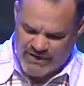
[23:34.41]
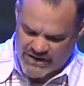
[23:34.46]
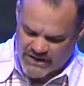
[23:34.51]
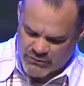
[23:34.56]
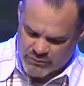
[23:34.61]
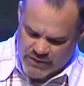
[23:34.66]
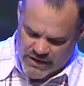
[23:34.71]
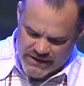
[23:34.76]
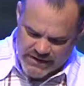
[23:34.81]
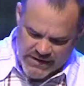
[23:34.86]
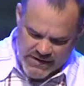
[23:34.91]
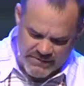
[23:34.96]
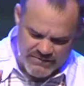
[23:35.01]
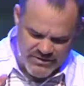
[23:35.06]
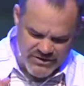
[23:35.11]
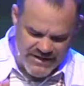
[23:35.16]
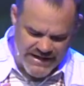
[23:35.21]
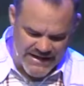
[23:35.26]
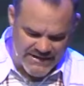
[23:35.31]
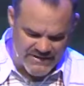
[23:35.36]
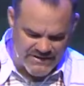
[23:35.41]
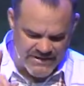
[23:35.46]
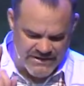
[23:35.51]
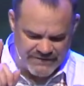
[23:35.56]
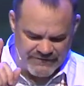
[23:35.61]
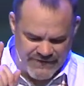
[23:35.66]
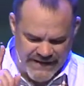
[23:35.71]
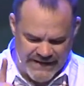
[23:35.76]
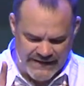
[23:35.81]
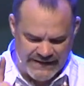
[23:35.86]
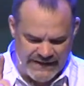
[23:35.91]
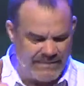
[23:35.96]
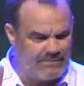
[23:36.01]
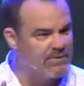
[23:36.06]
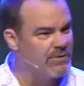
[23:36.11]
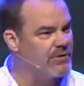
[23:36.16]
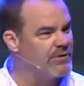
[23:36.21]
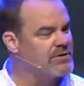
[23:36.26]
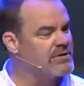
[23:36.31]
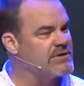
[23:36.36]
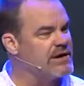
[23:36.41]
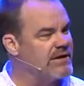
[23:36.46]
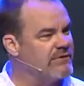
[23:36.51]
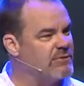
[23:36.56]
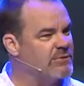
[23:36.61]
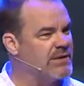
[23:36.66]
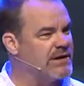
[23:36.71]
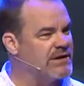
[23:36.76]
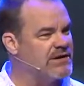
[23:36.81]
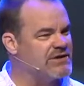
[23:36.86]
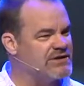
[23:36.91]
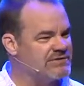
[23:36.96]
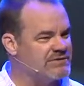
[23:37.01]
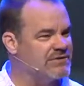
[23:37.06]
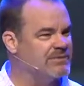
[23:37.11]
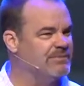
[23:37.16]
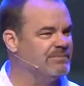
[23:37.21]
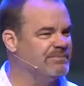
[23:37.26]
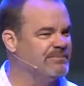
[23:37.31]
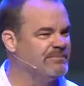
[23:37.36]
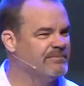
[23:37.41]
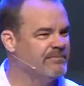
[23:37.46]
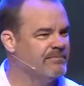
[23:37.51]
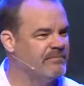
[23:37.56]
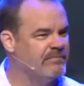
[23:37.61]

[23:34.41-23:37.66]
Because what comes next is vitally important to everybody in this room.